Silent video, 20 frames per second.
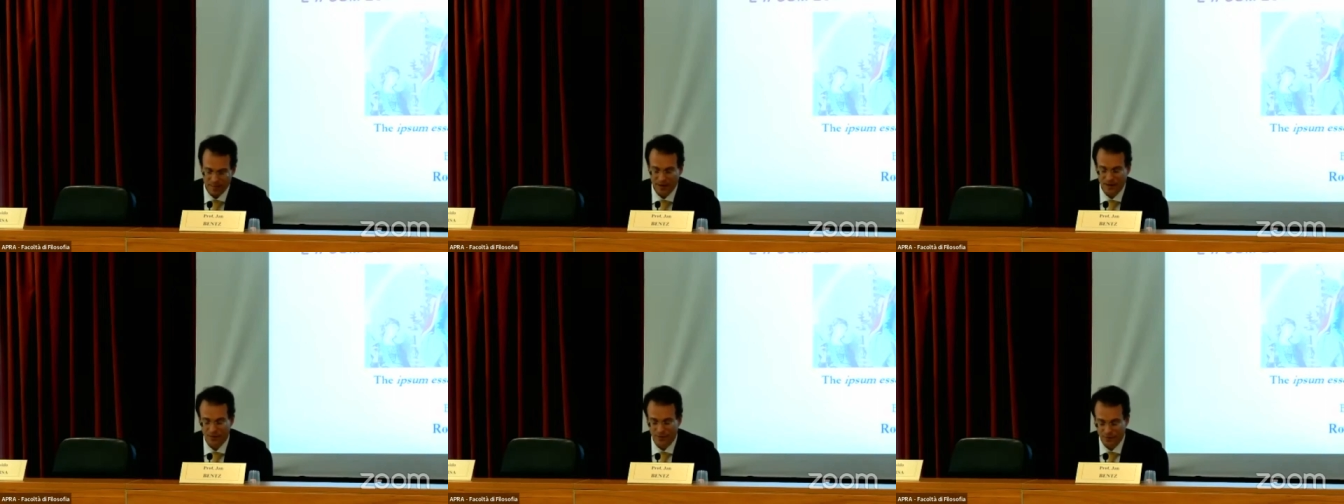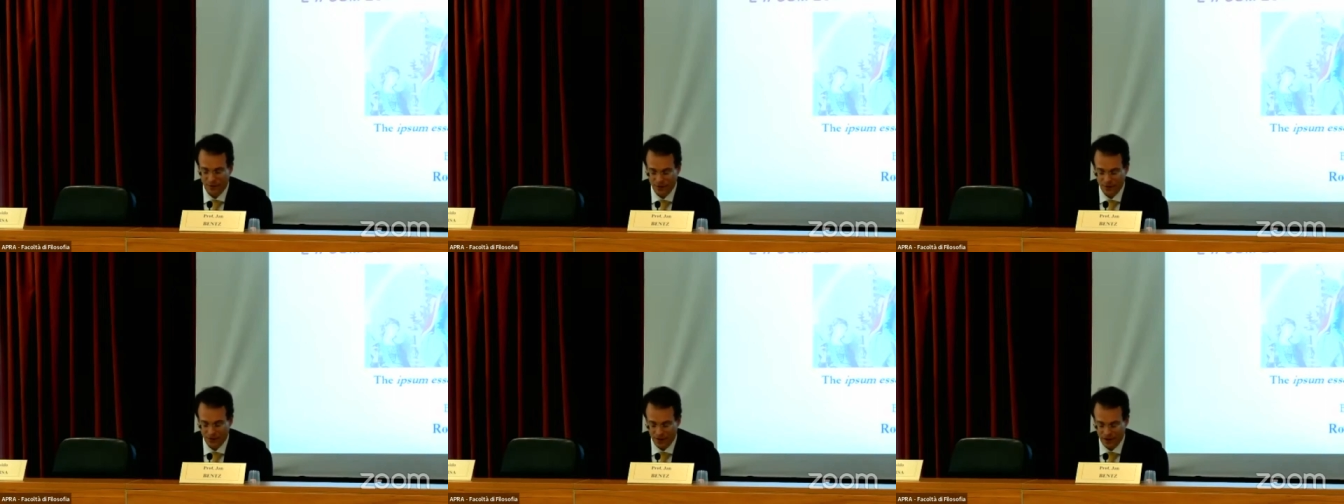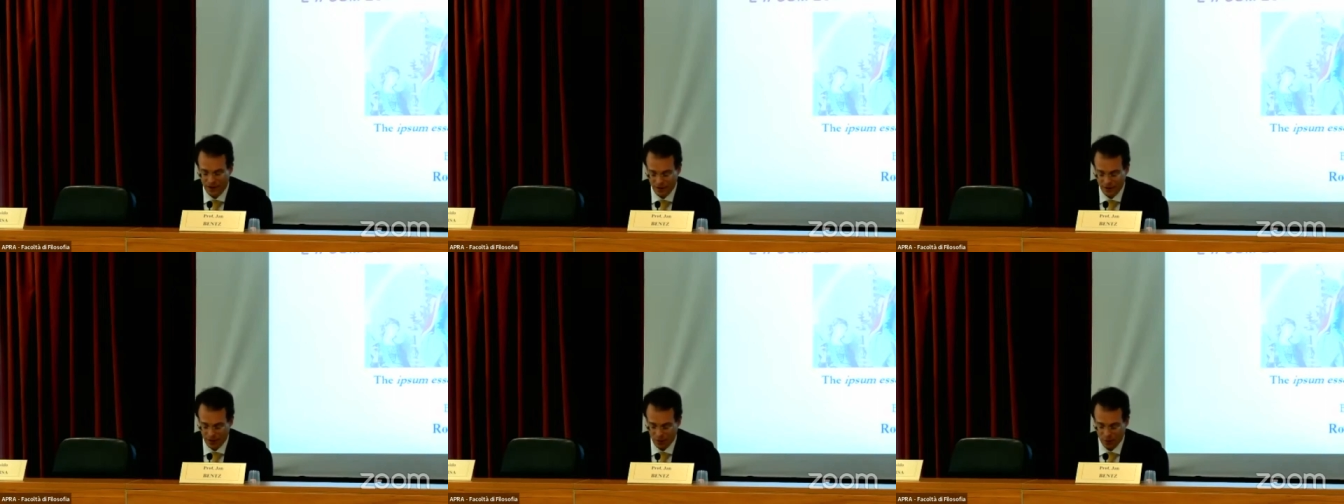
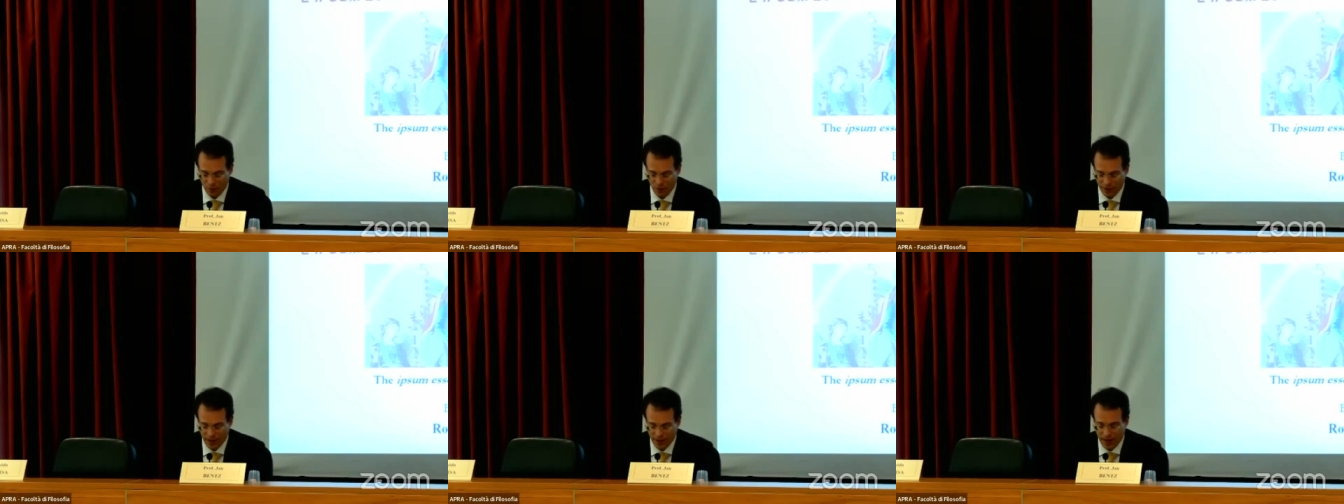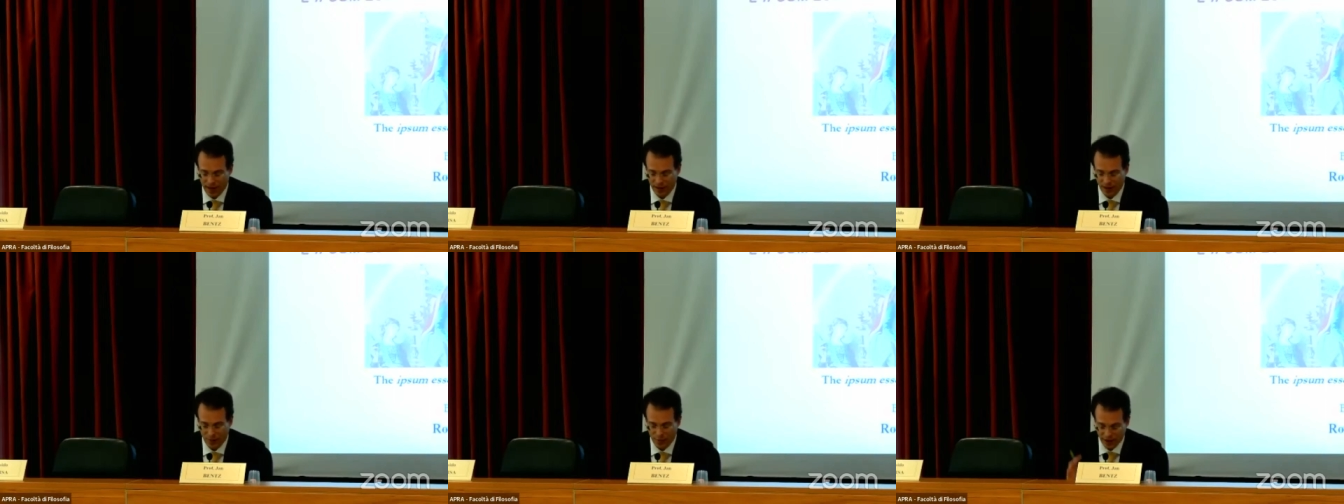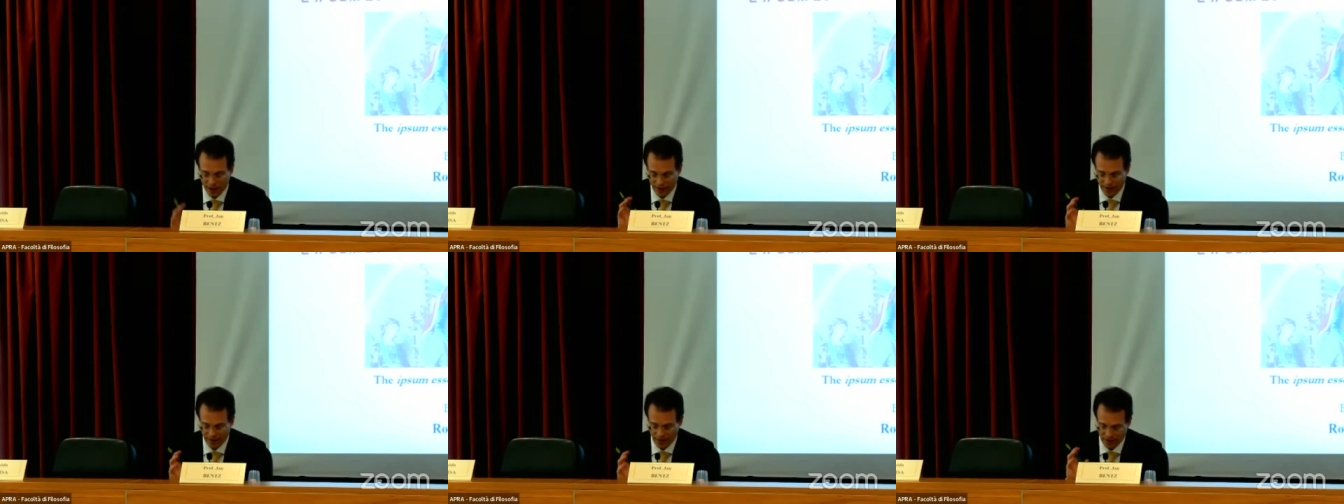metaphysics would
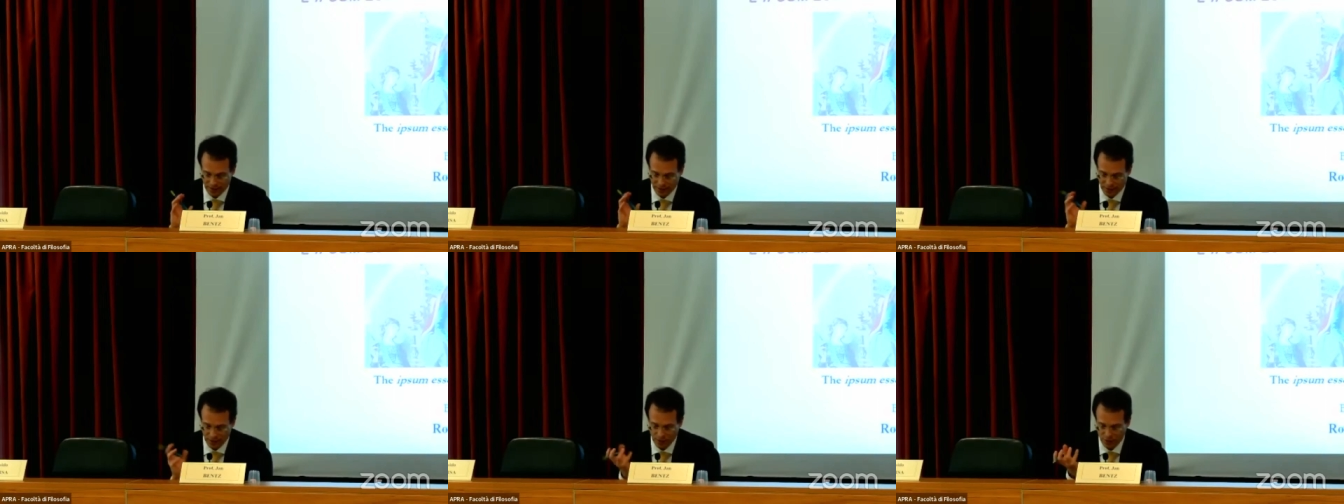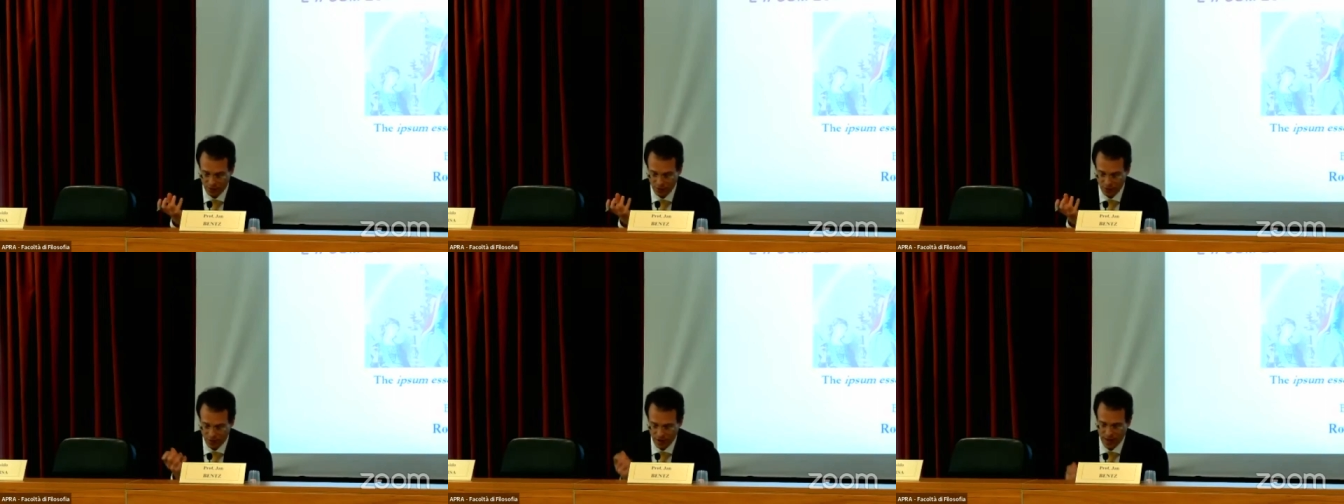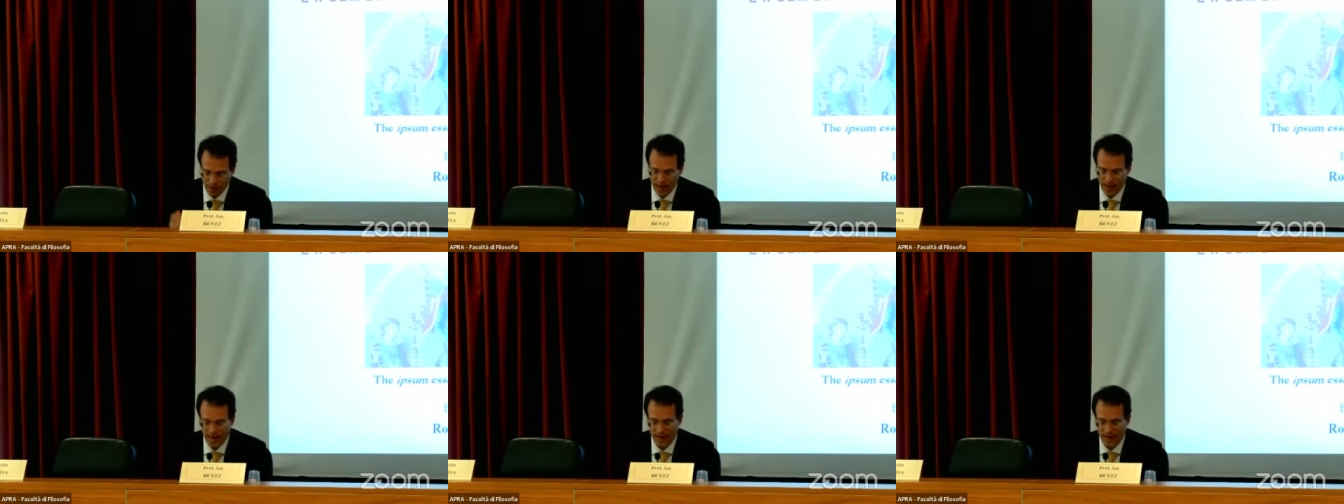calibrate itself anew